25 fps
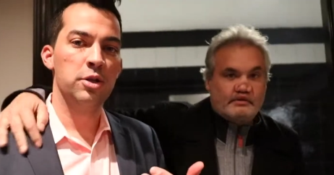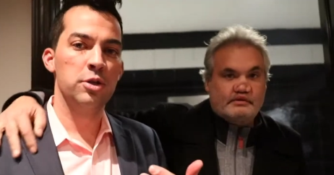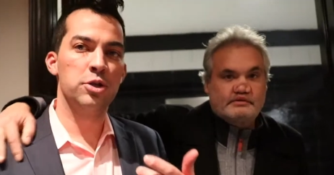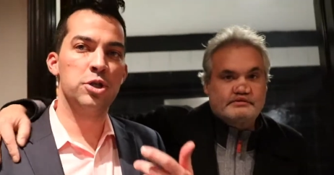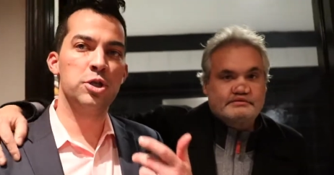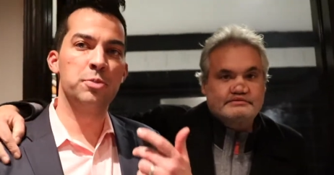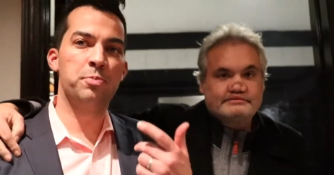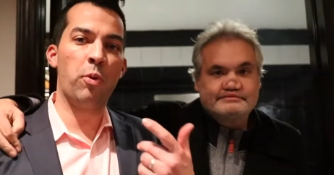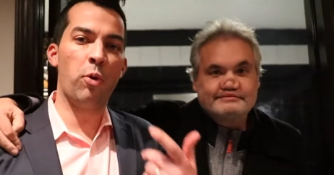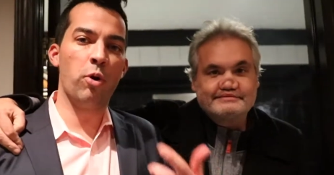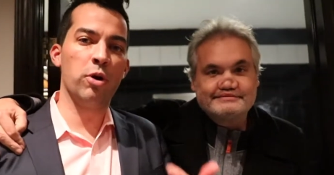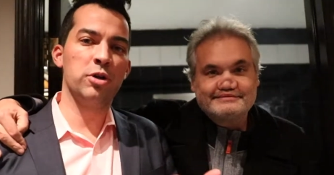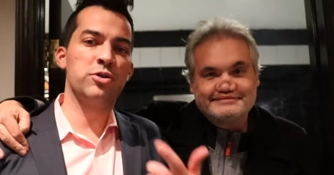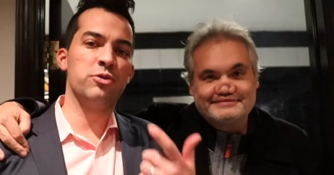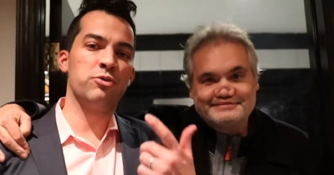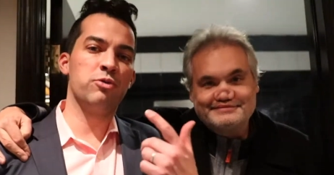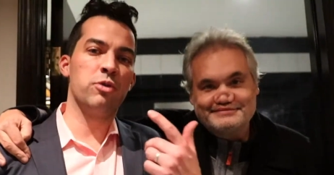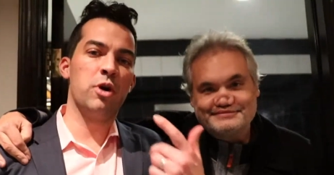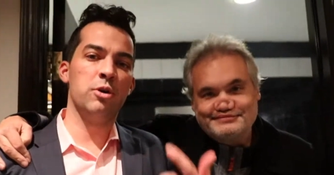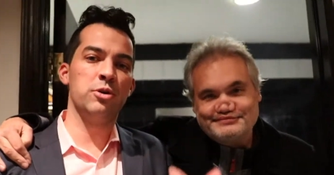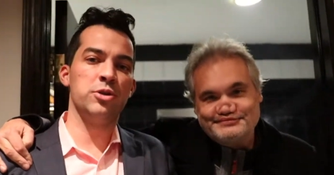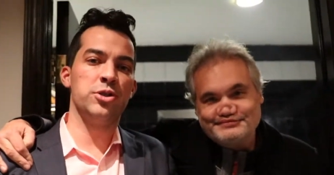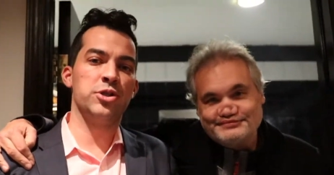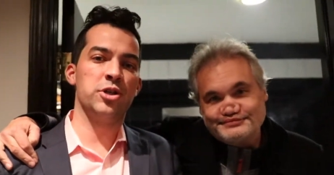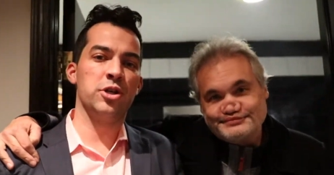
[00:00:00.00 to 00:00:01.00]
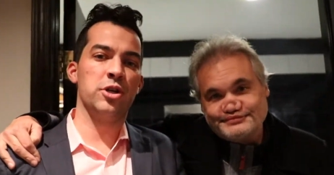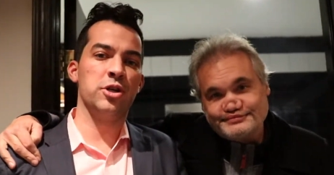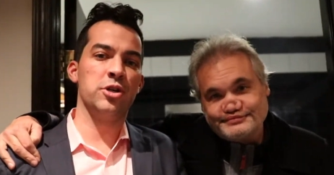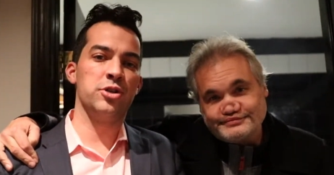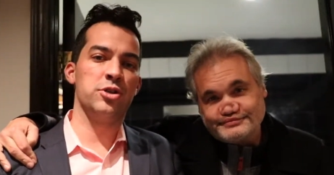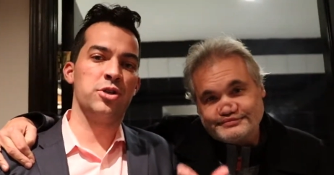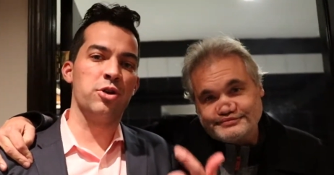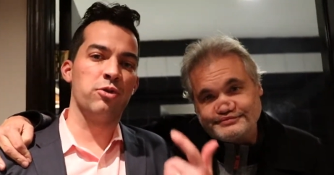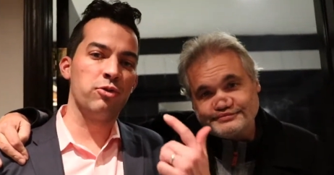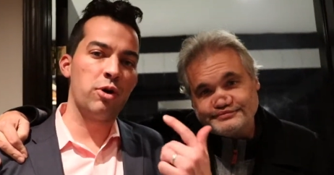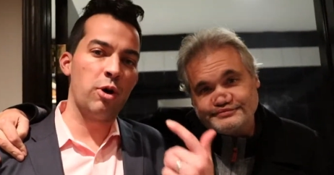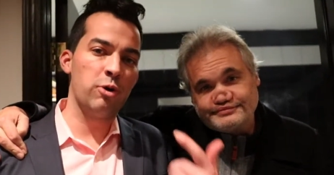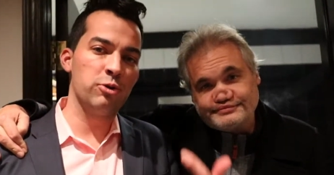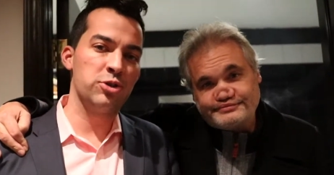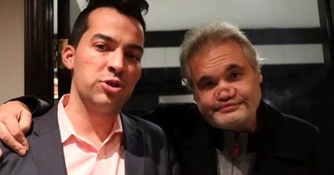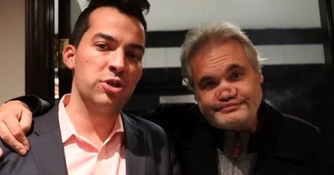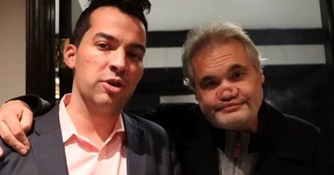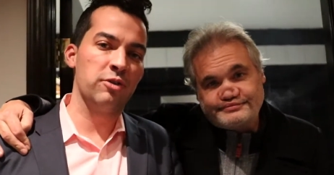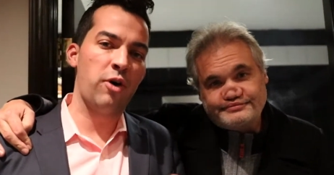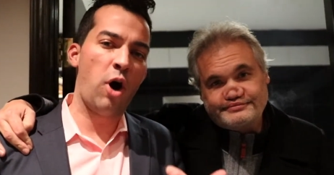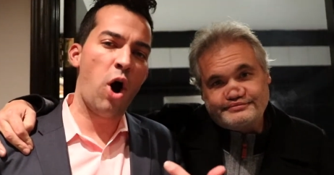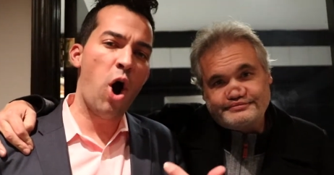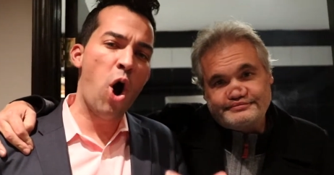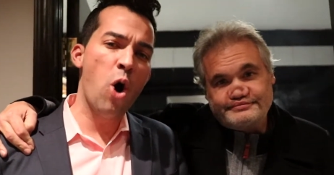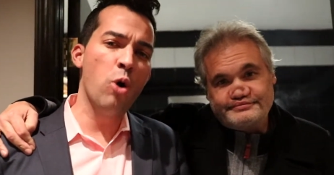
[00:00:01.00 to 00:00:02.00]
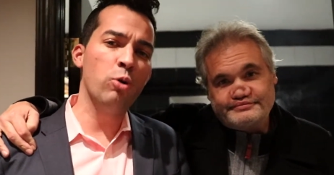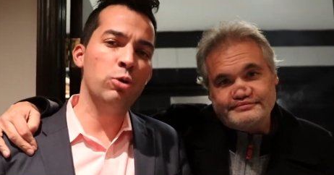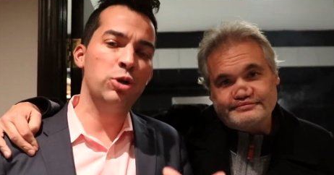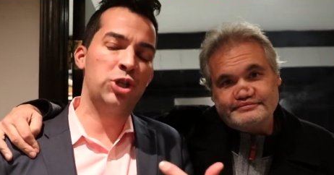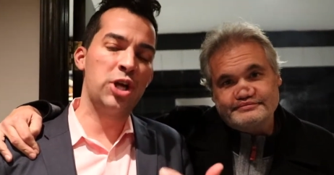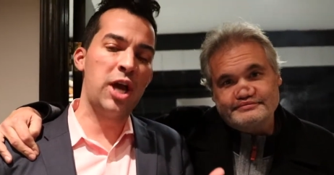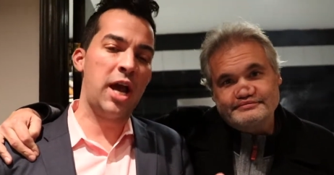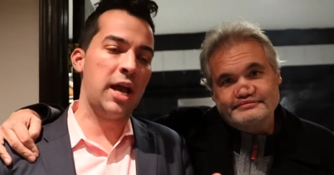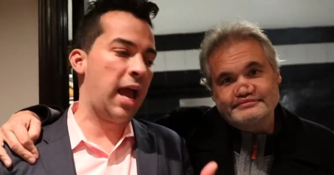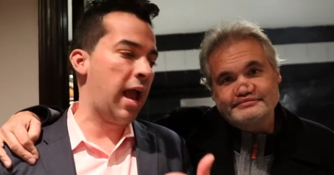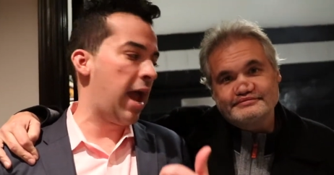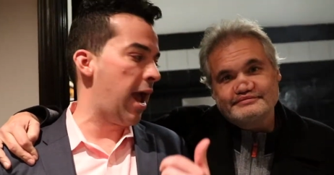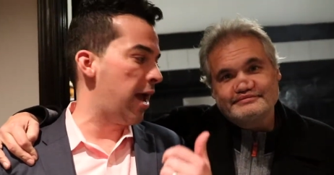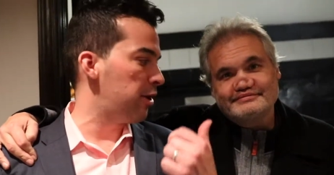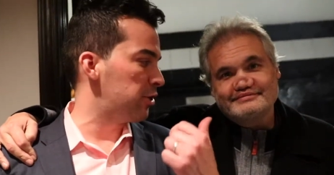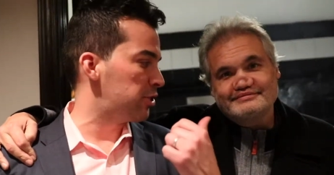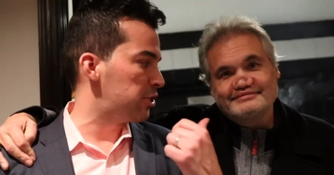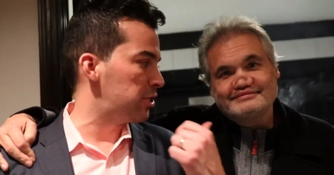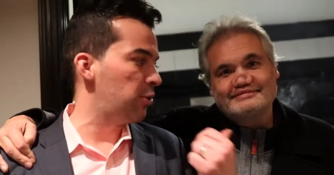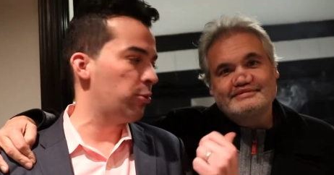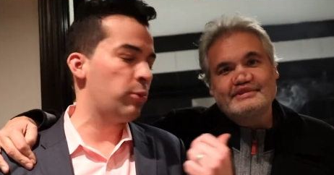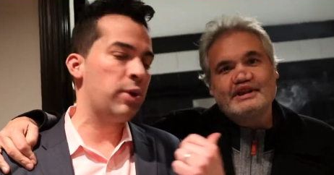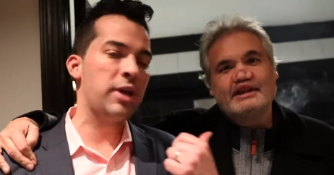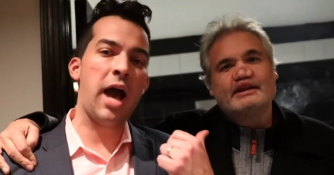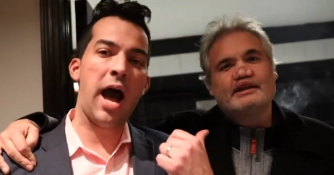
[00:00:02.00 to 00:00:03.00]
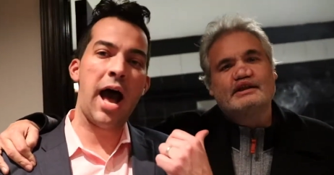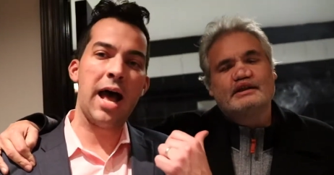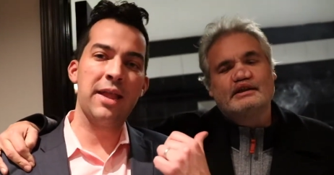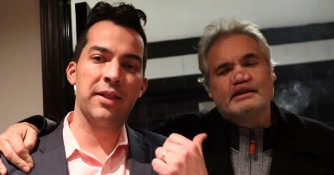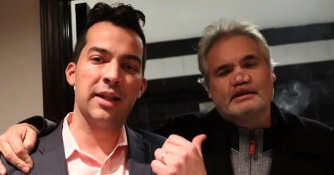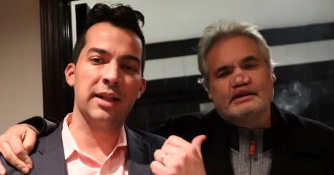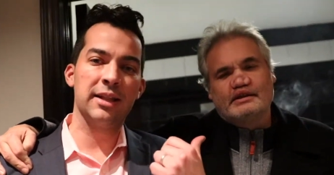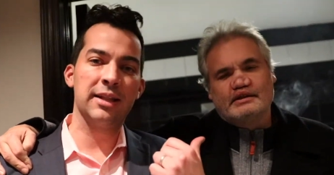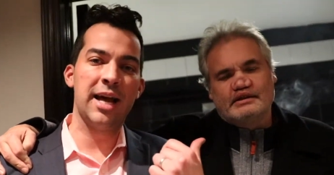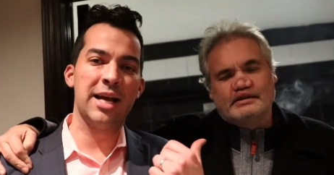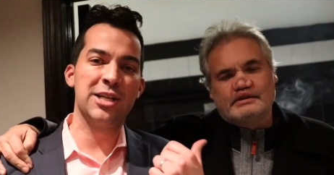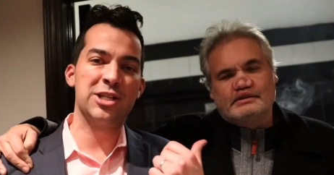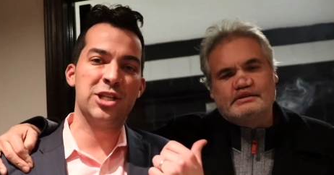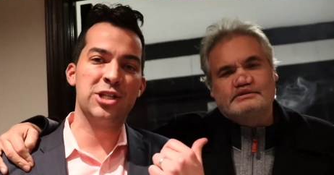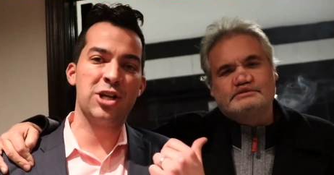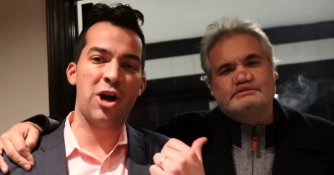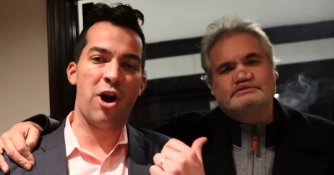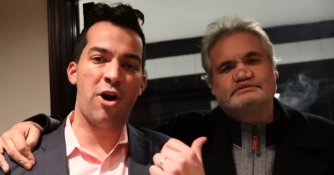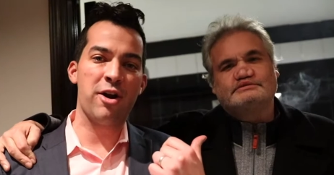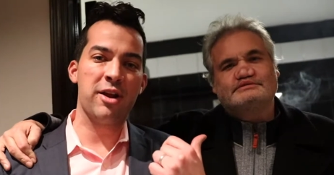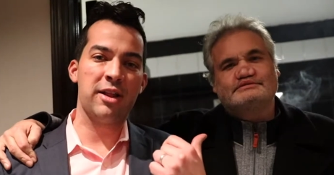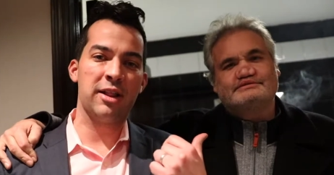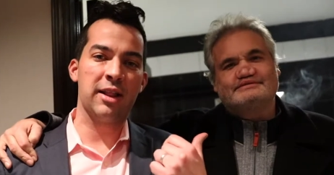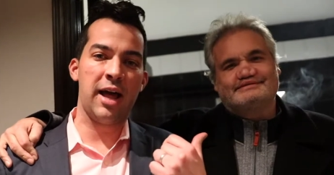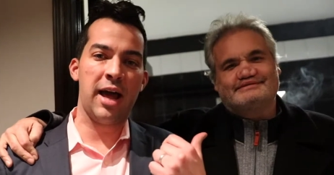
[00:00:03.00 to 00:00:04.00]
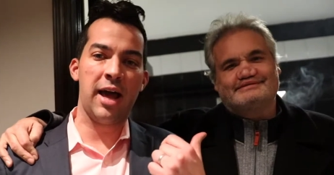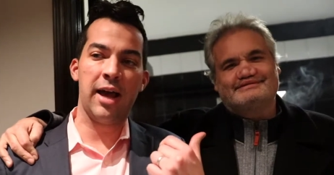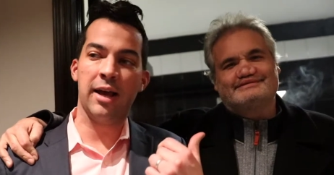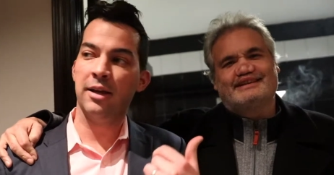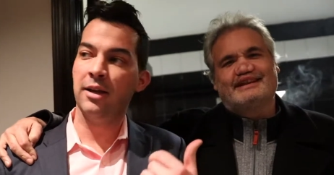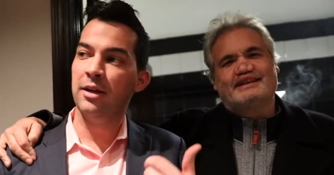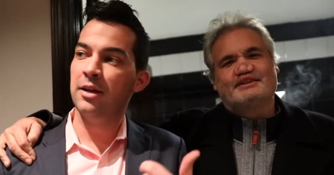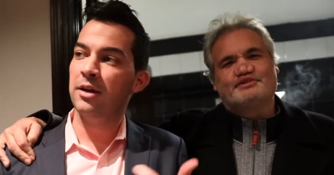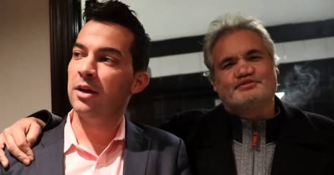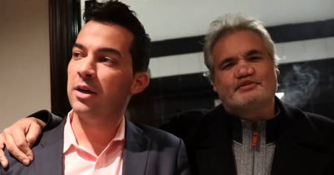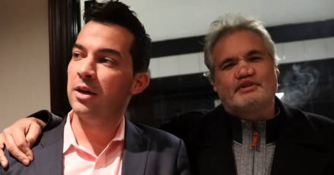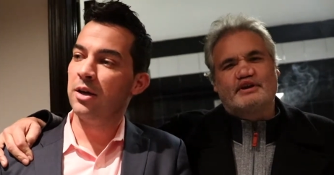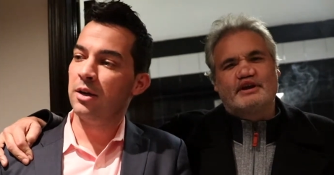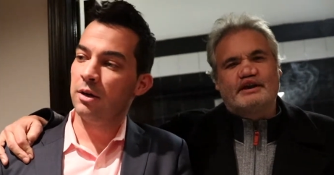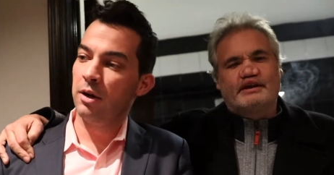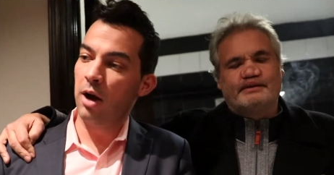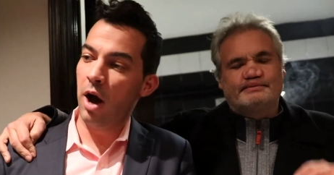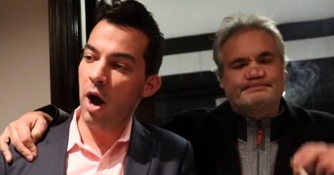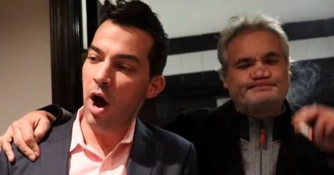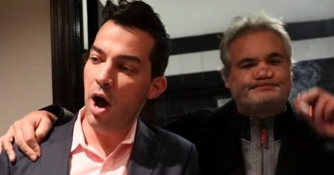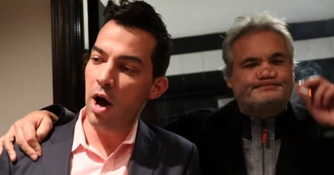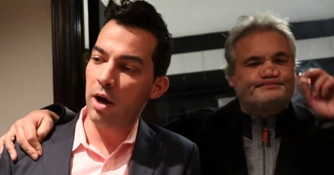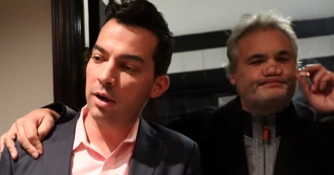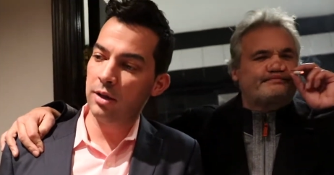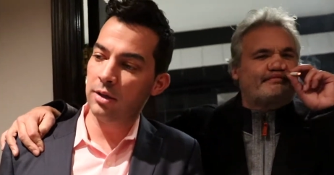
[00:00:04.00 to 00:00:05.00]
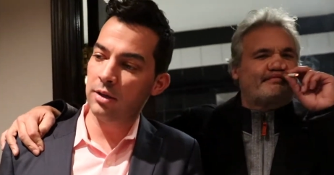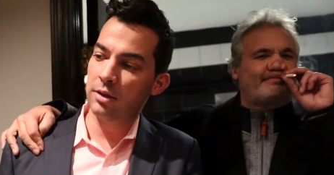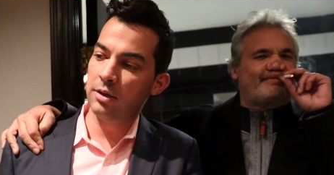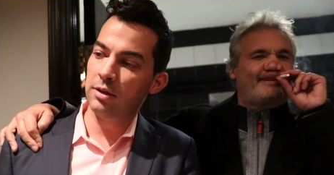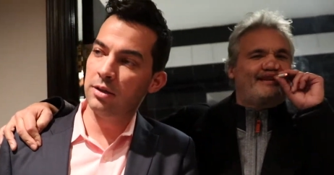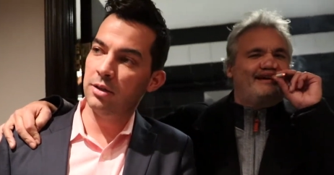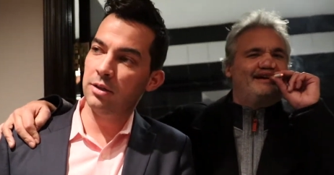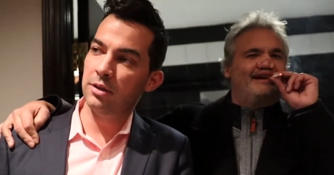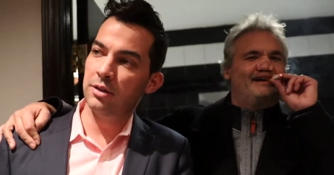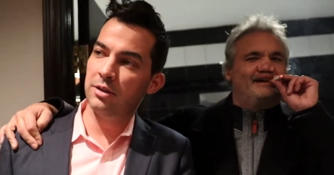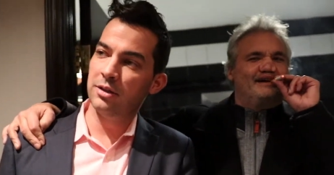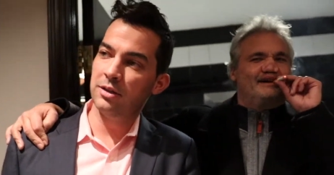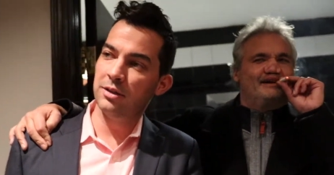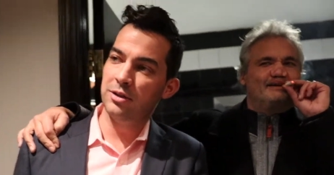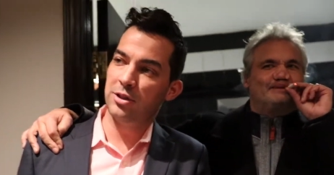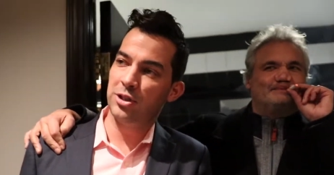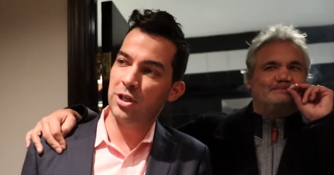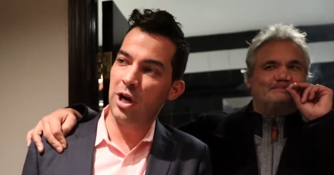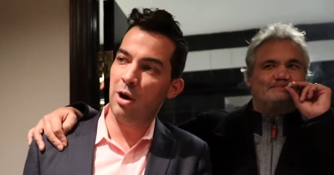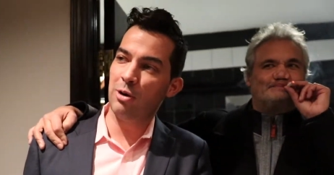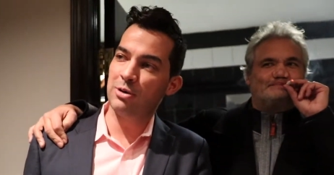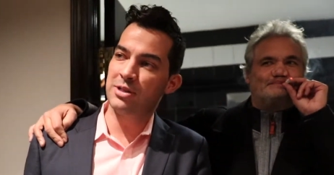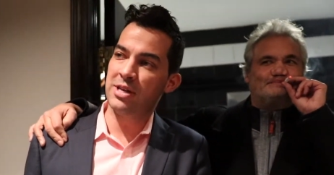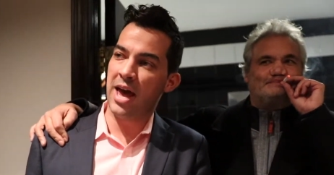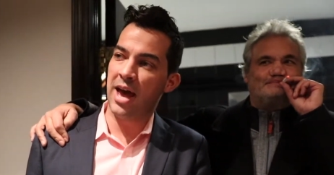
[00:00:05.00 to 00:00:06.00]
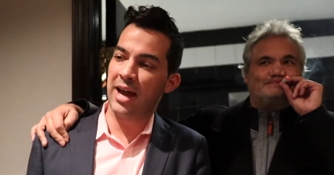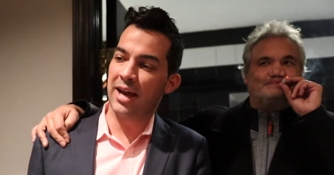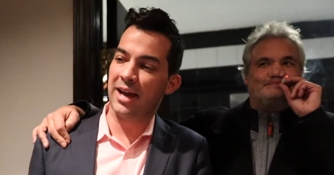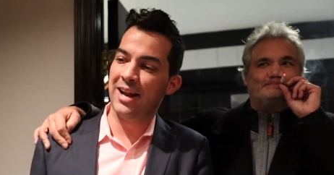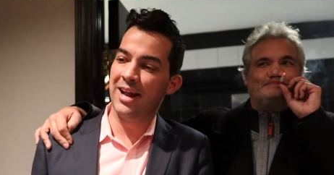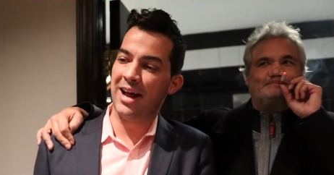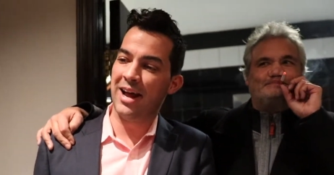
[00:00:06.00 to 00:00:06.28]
Speaker 1: Sports Roasters, the roast of O J. Anderson. We got the legend Artie Lang. That's right. Uh, Joe's hanging